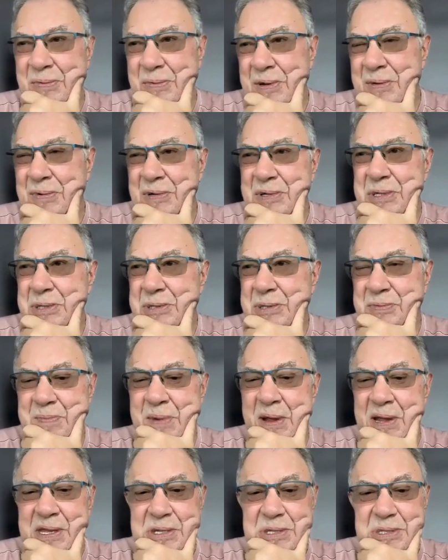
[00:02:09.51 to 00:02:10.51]
We were just
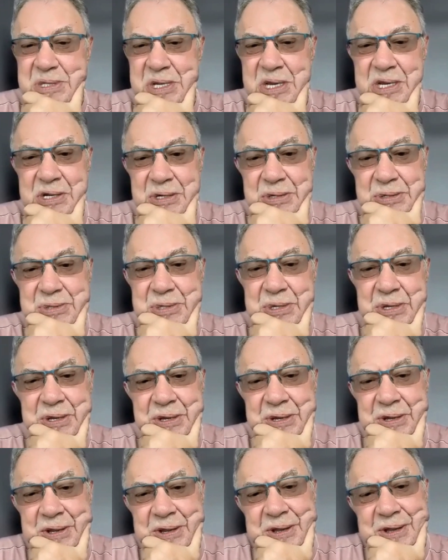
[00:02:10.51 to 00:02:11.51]
making singles,
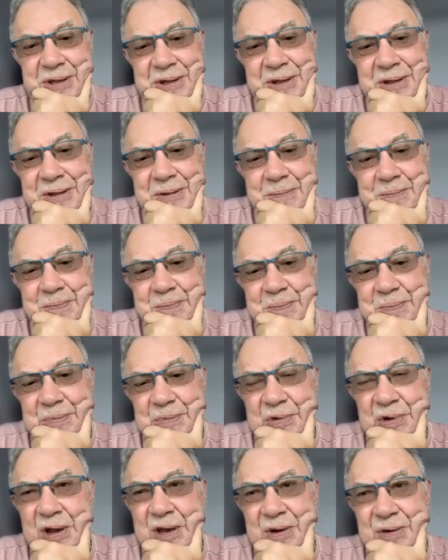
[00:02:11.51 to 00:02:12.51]

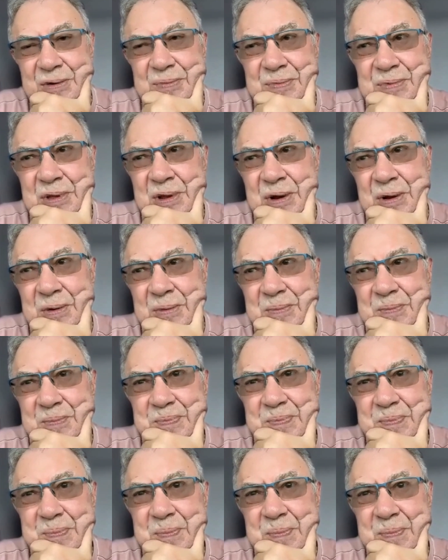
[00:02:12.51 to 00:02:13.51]
trying to,
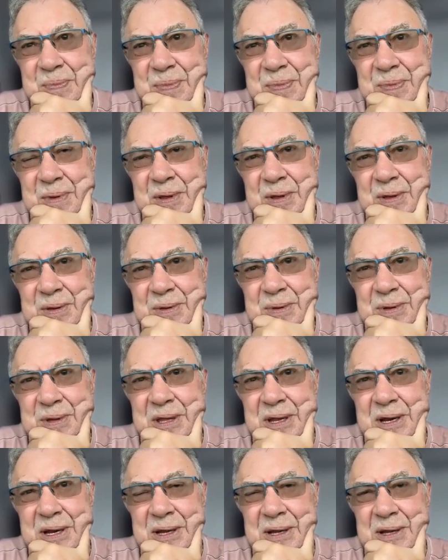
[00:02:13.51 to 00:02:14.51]

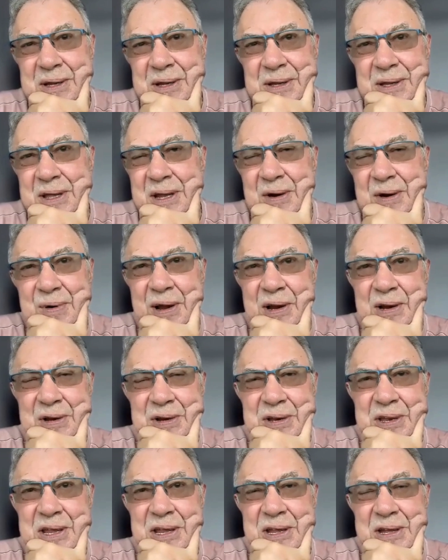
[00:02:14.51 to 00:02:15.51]
get a
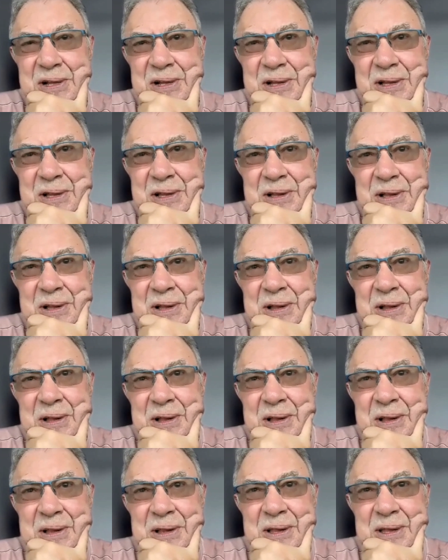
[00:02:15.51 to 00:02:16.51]
record deal,
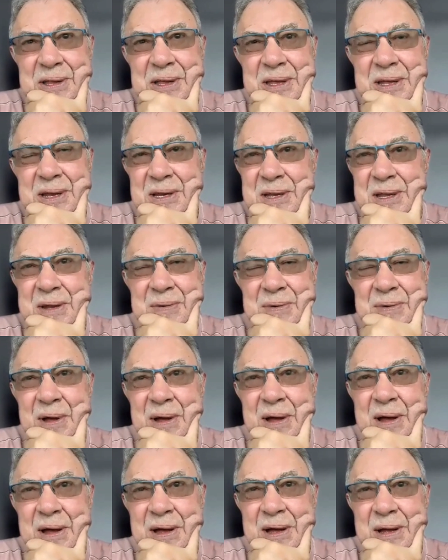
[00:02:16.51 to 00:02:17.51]
get
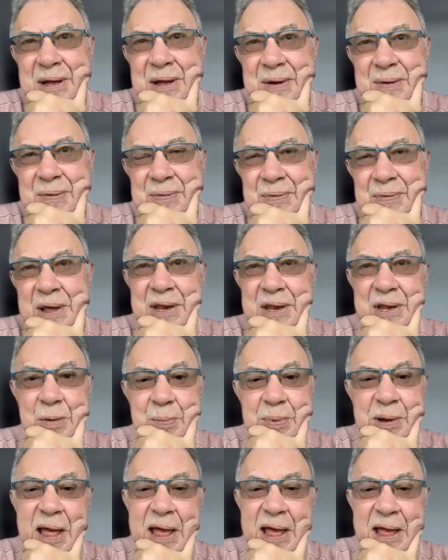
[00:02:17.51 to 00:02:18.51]
radio
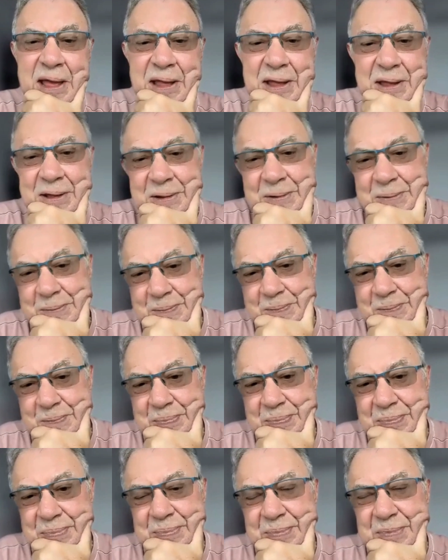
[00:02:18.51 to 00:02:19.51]
play,
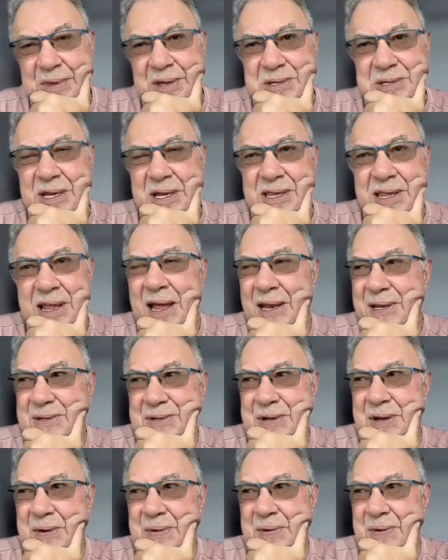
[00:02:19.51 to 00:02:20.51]
things like that.
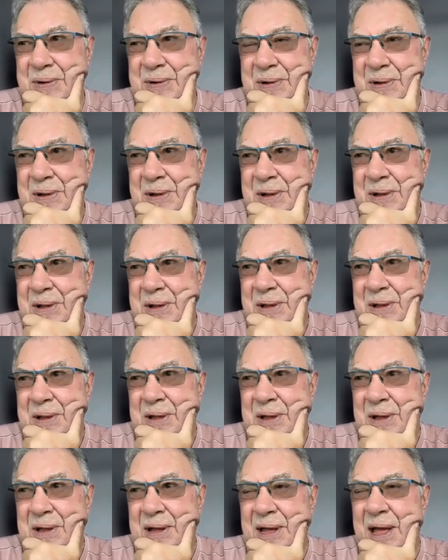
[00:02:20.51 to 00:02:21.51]
So
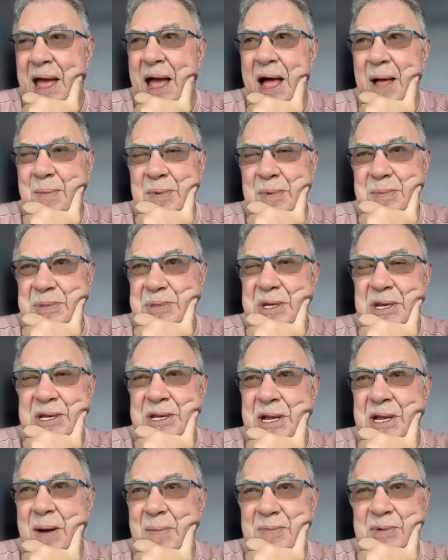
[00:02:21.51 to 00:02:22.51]
albums
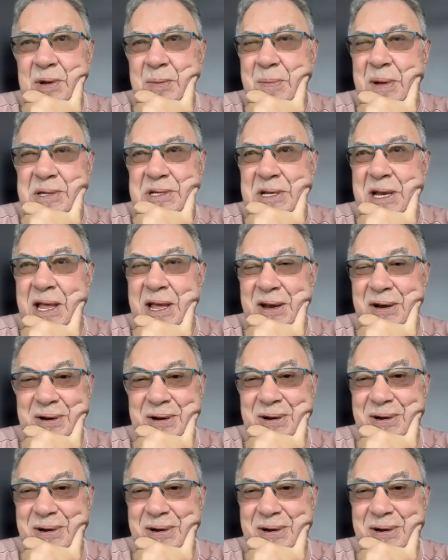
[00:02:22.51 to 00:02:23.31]
didn't come till much later.